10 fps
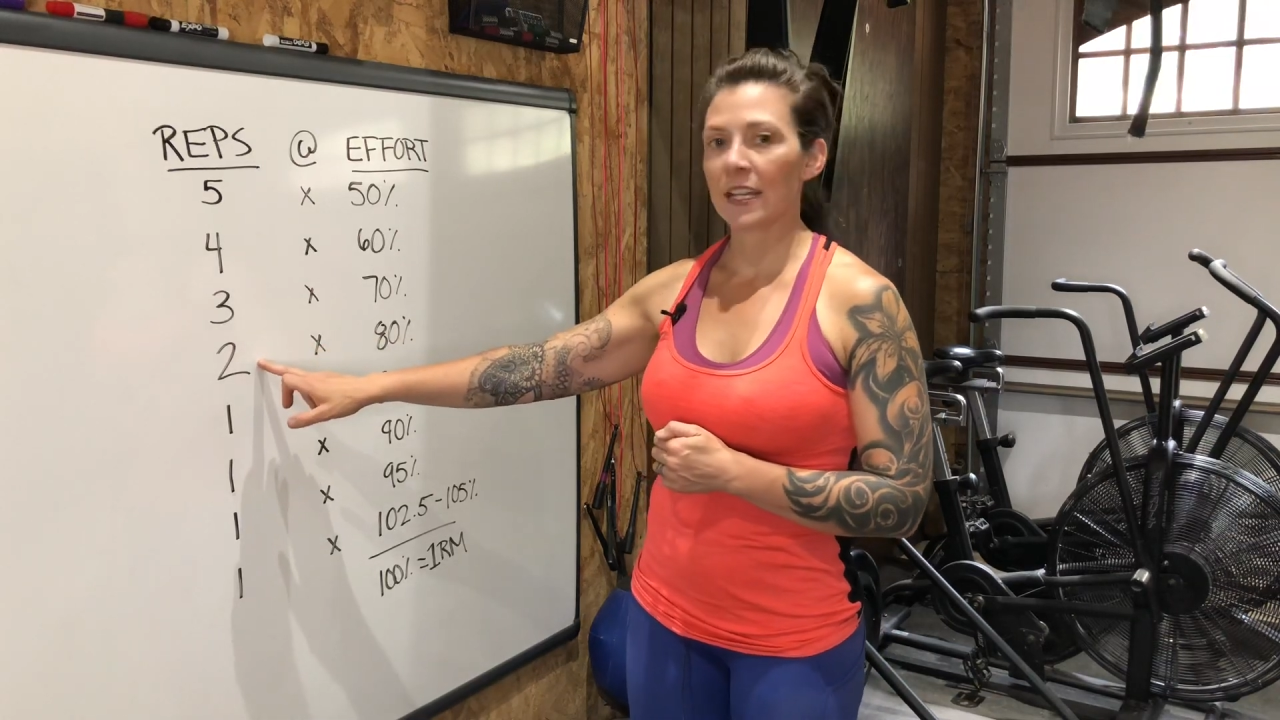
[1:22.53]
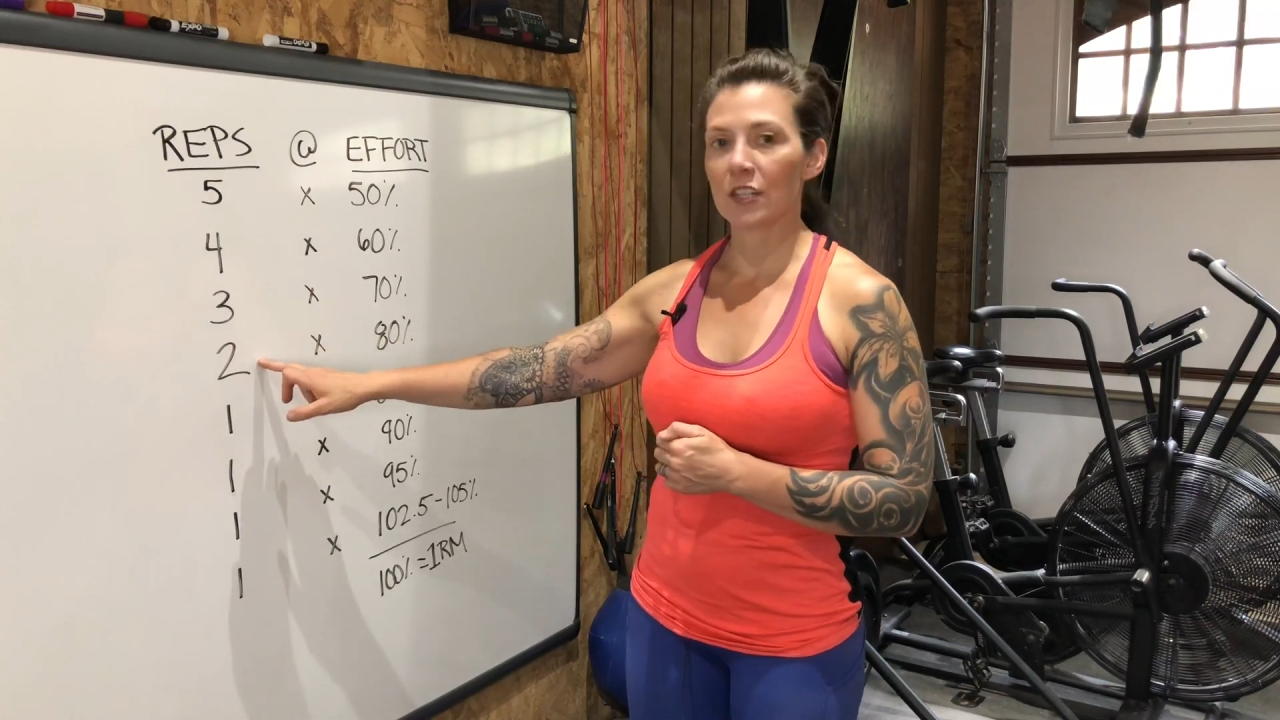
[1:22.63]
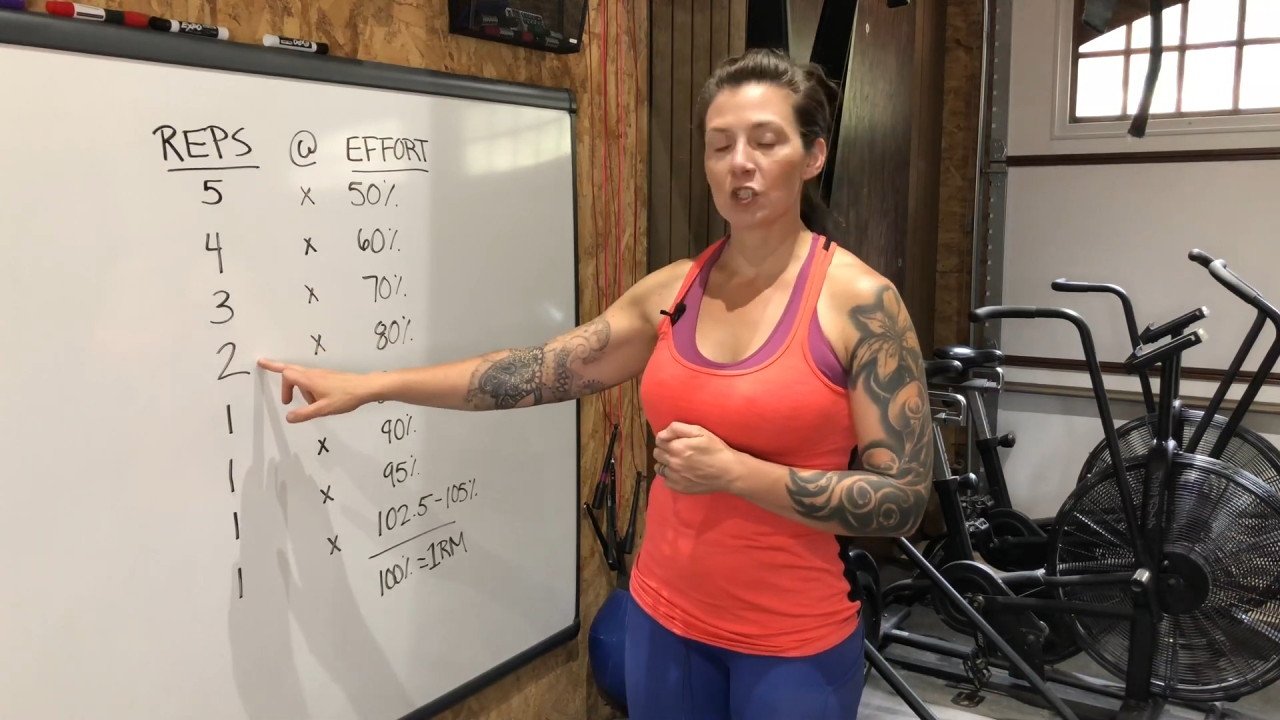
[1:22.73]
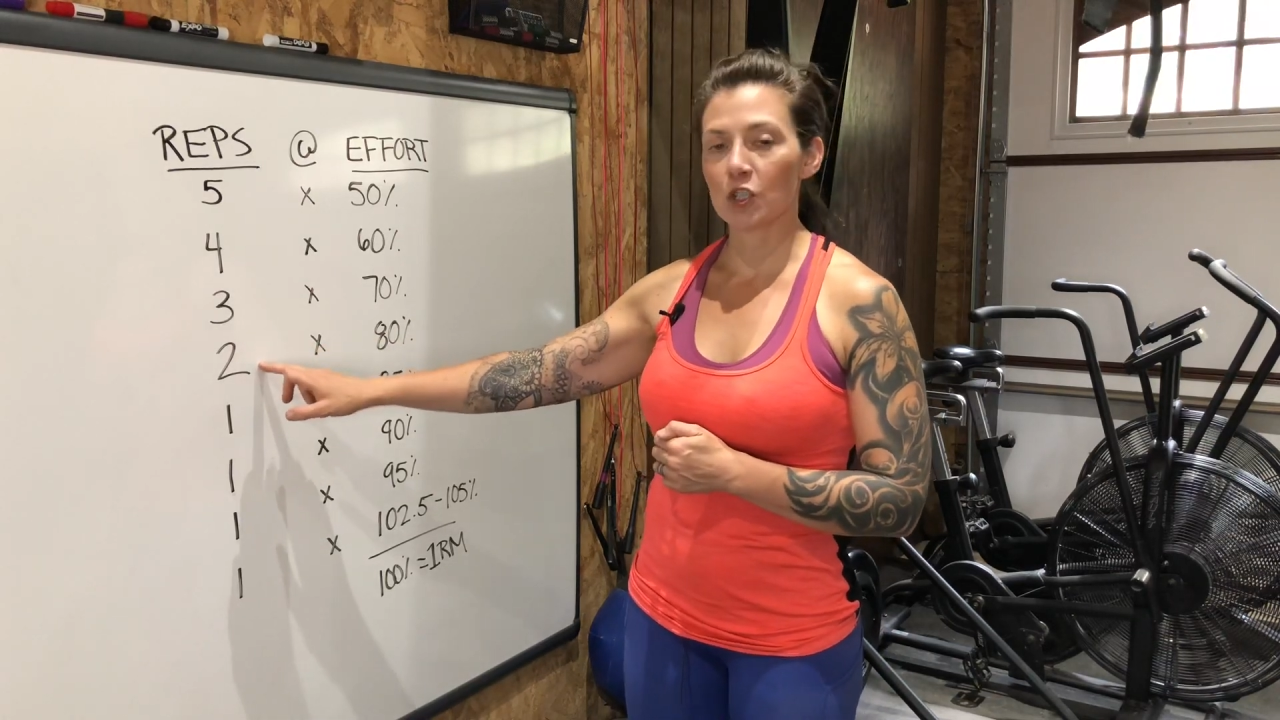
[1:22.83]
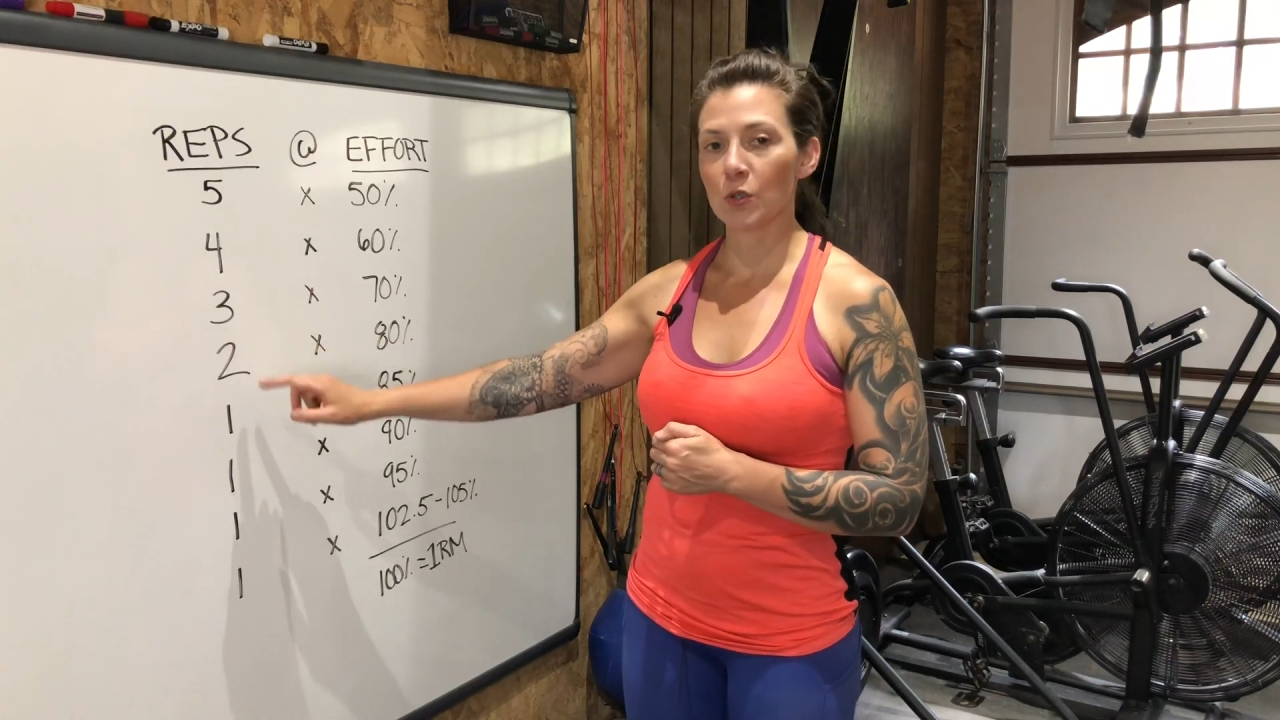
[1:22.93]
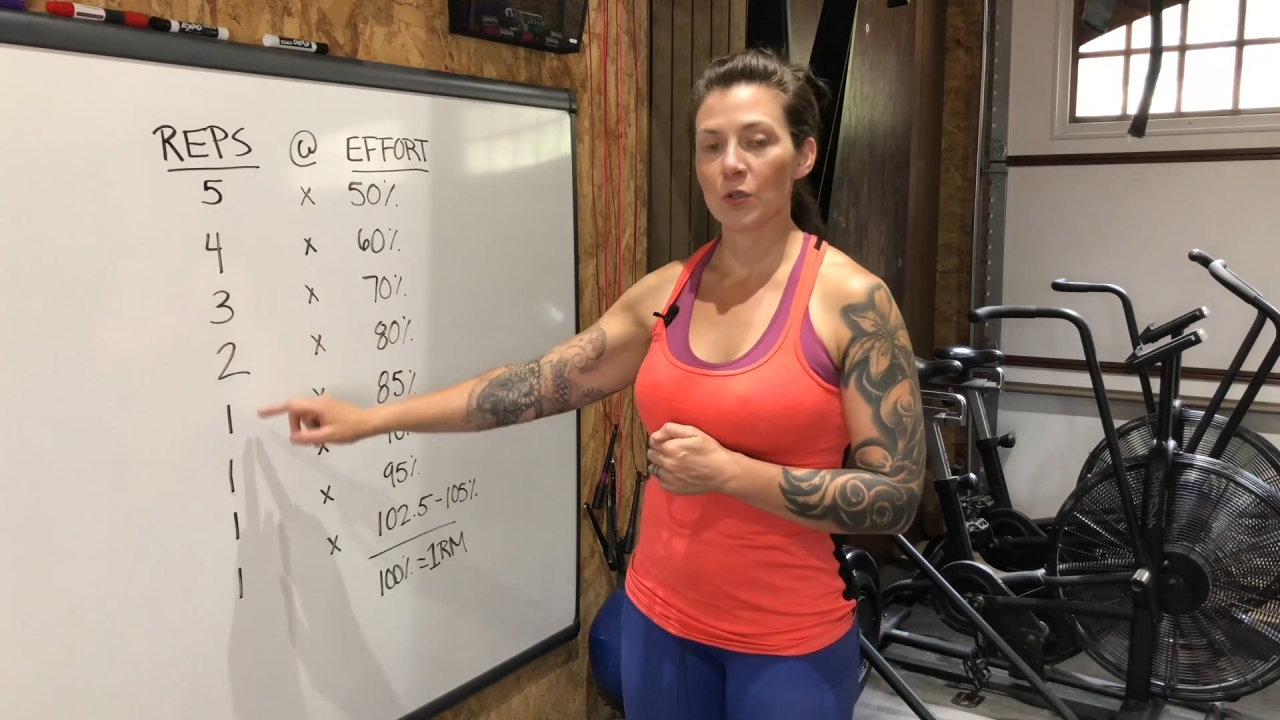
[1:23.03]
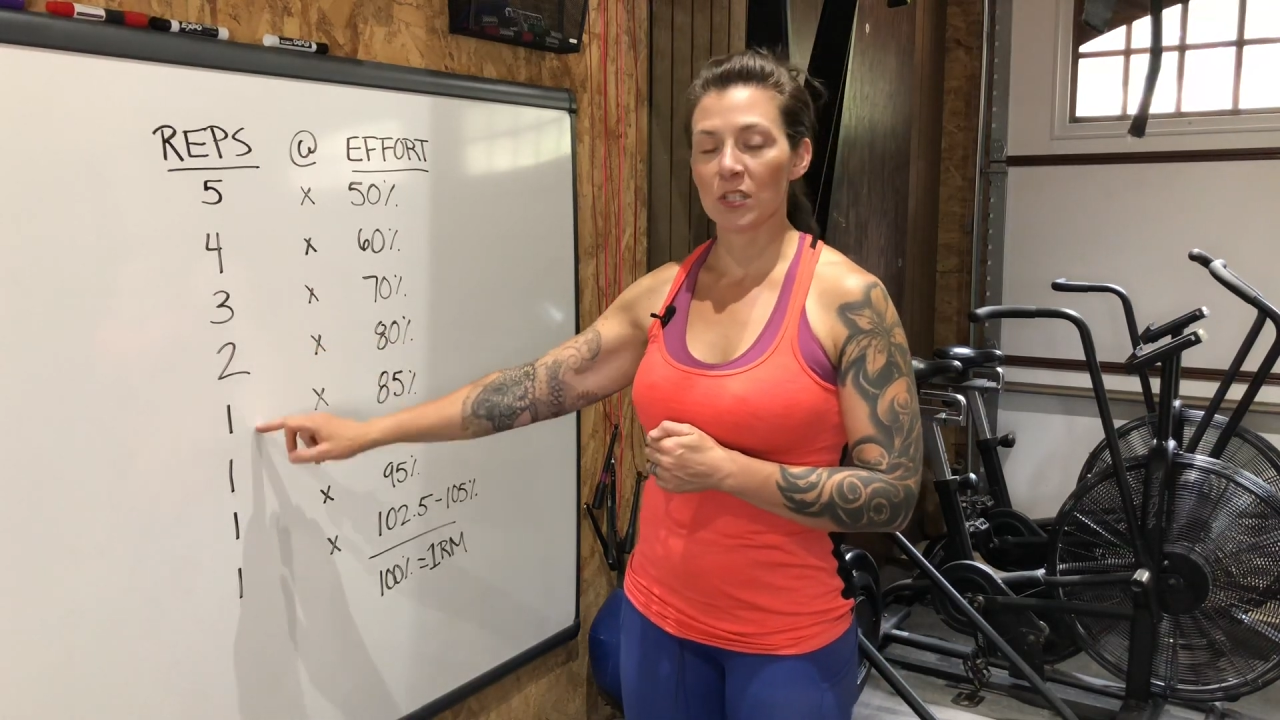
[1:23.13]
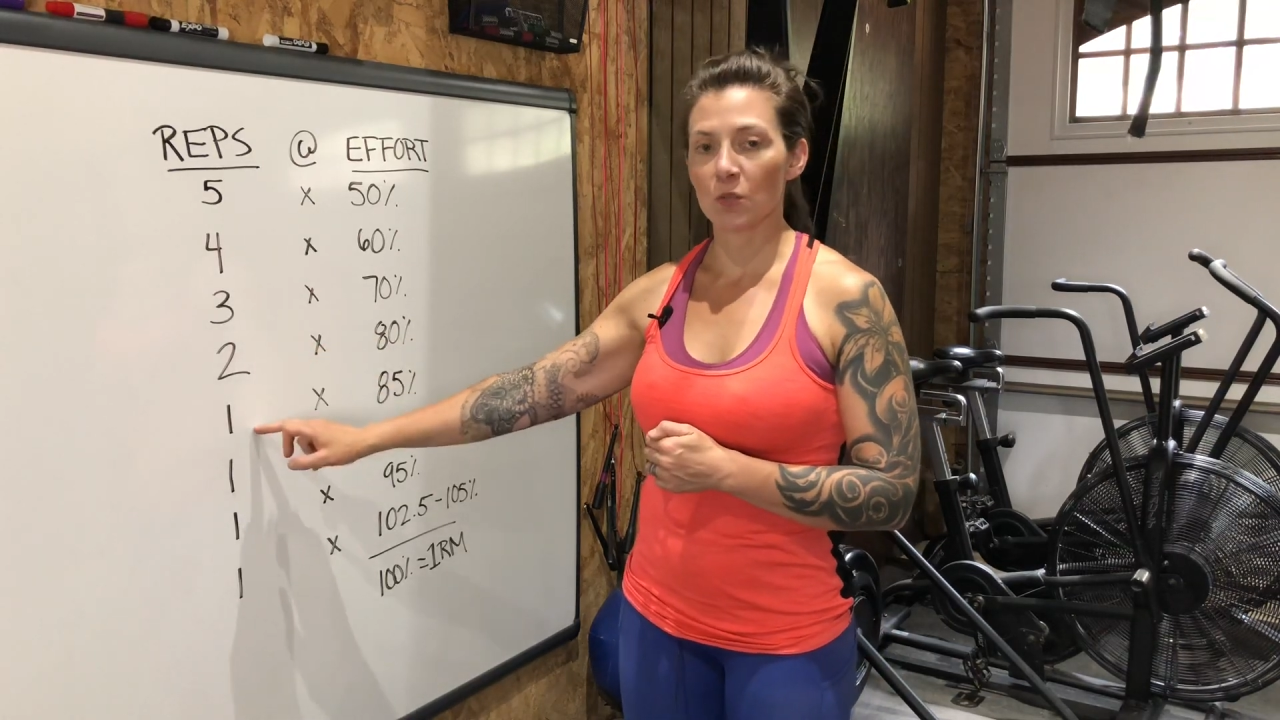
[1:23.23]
in the 2s